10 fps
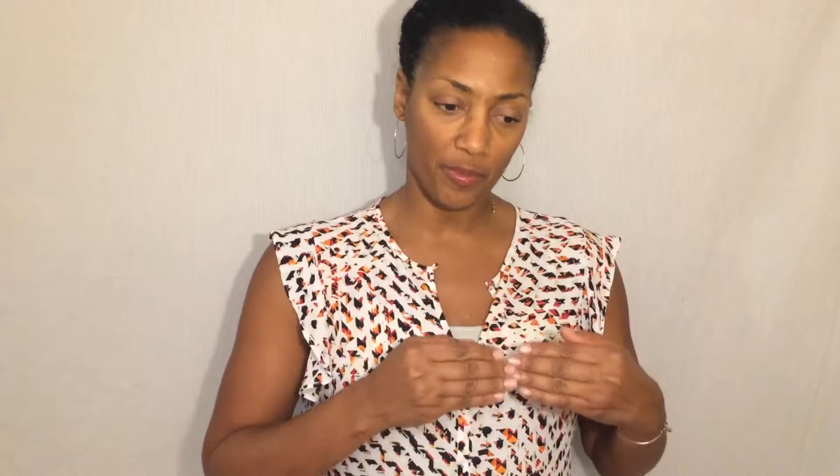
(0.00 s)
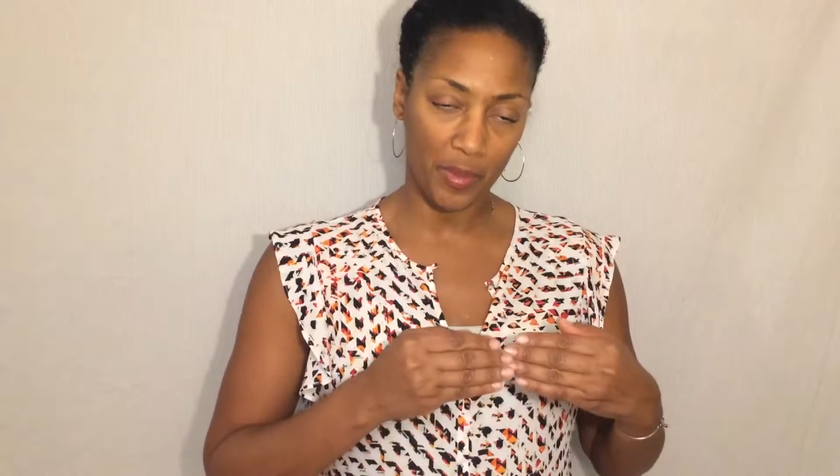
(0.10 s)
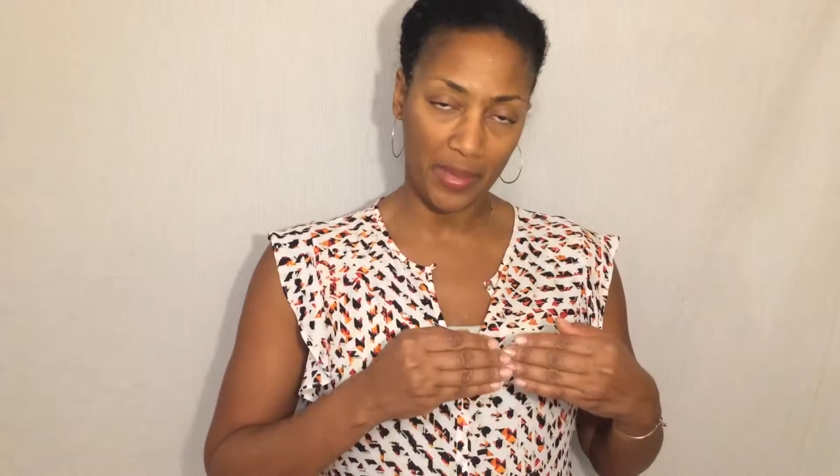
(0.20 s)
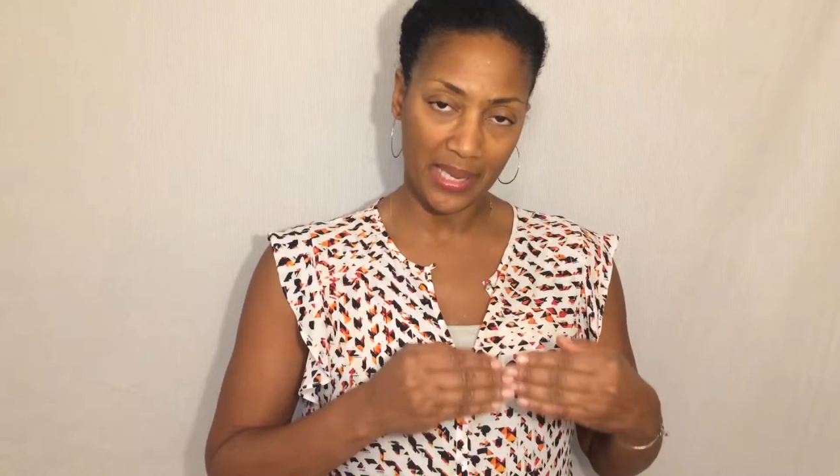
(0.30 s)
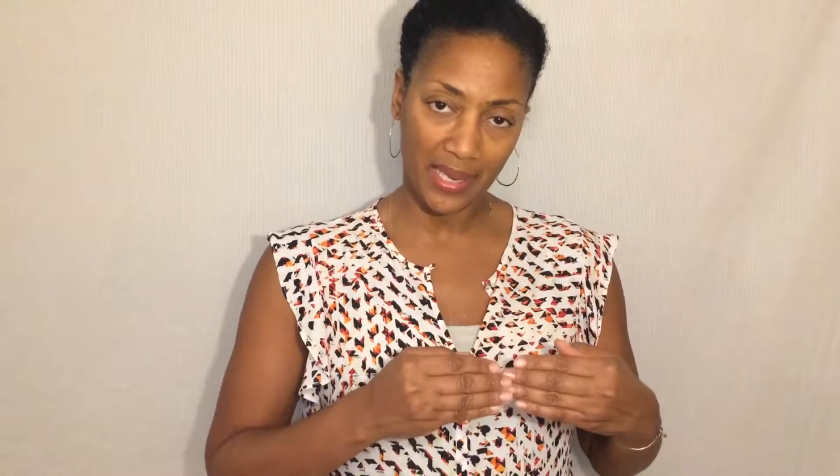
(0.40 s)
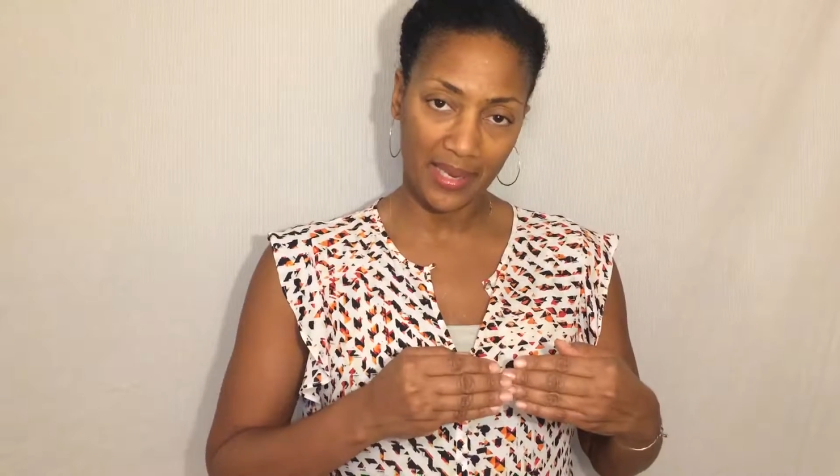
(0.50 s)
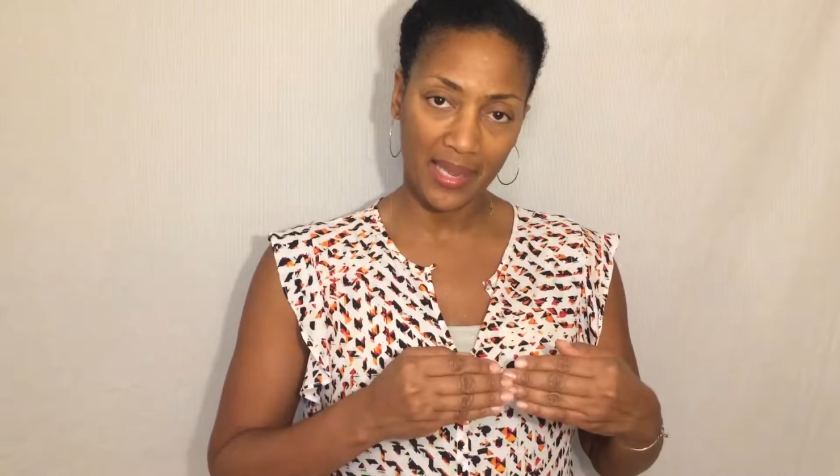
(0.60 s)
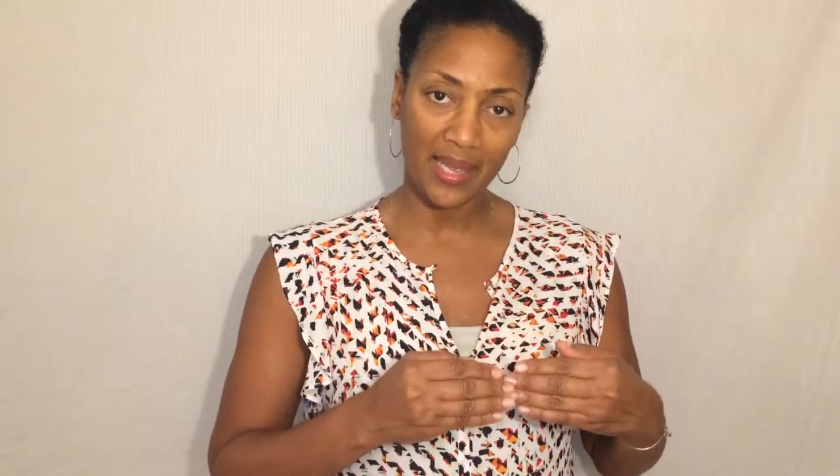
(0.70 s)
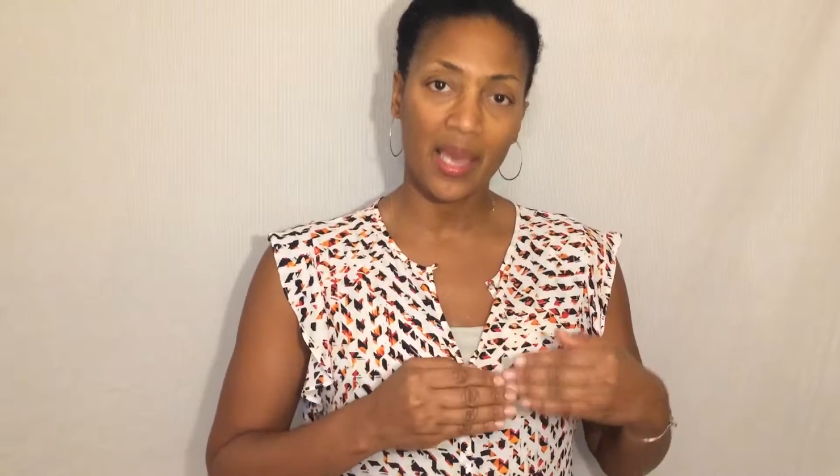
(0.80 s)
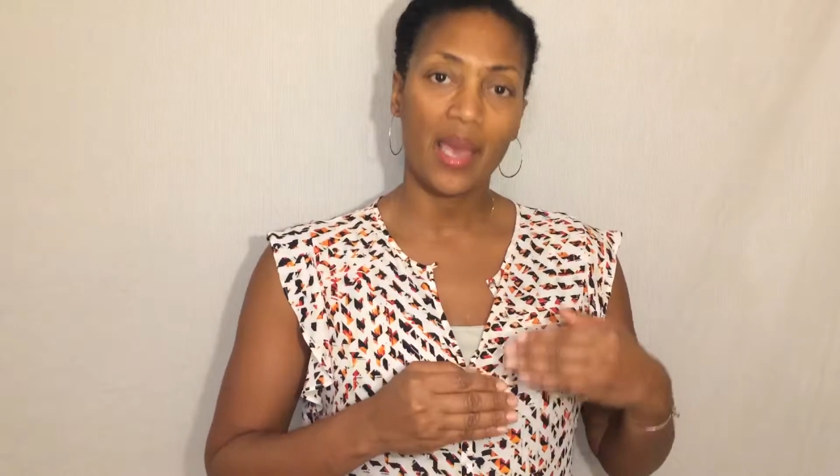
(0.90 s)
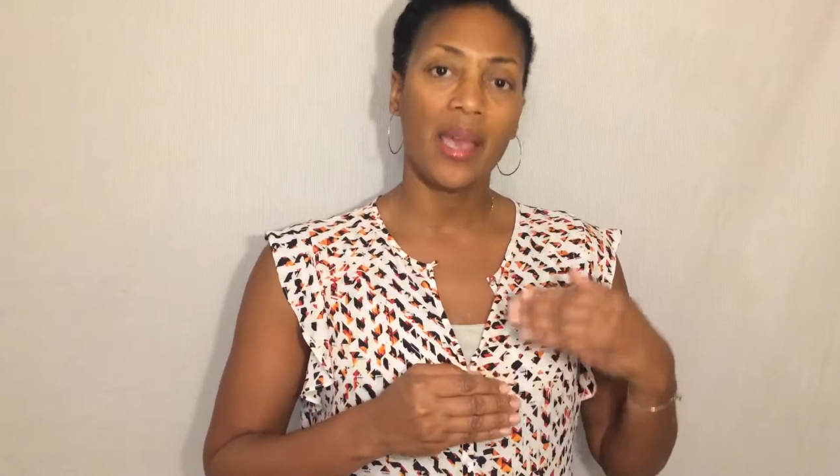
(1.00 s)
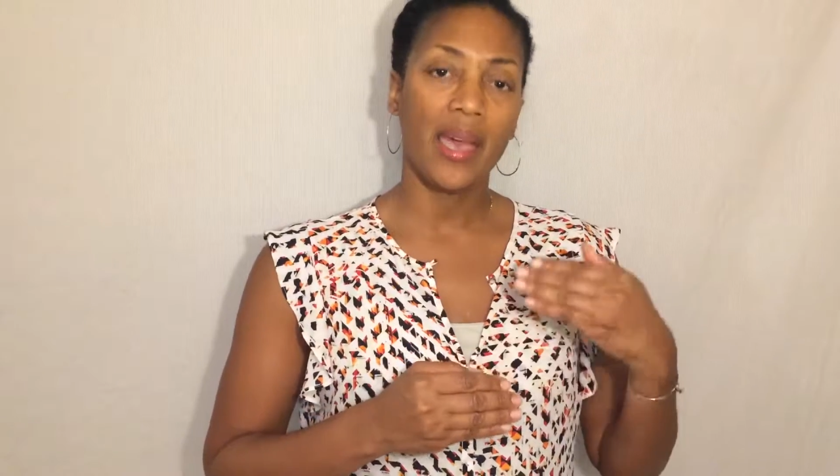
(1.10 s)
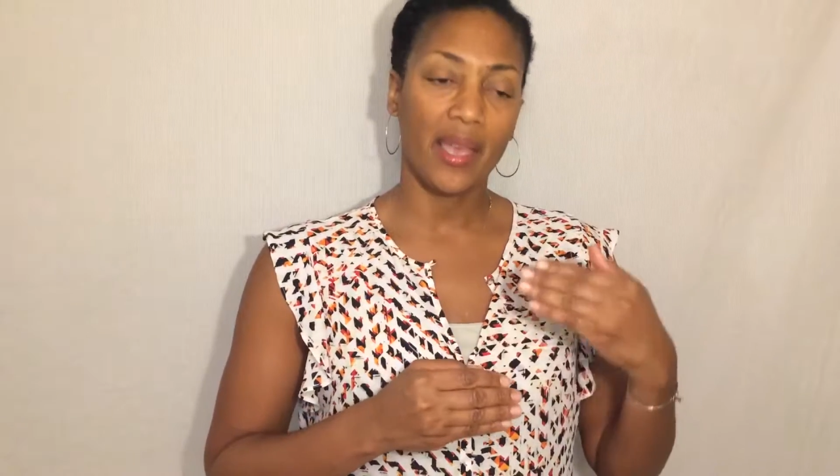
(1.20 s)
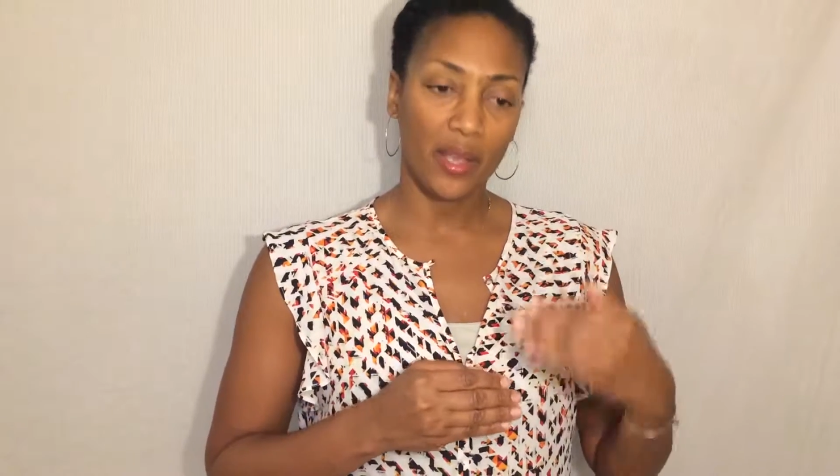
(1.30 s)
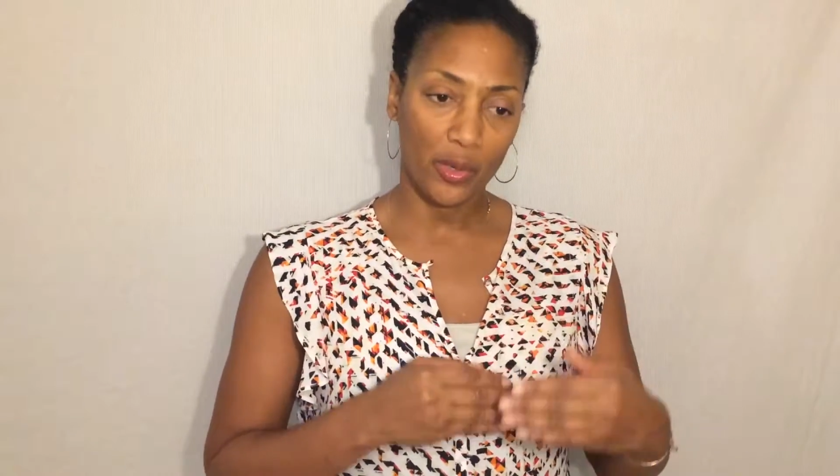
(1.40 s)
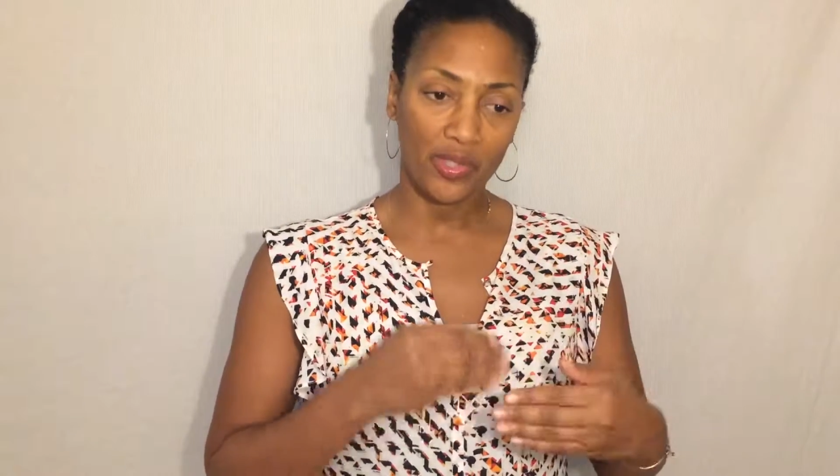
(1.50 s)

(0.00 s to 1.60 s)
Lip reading: the beginning and go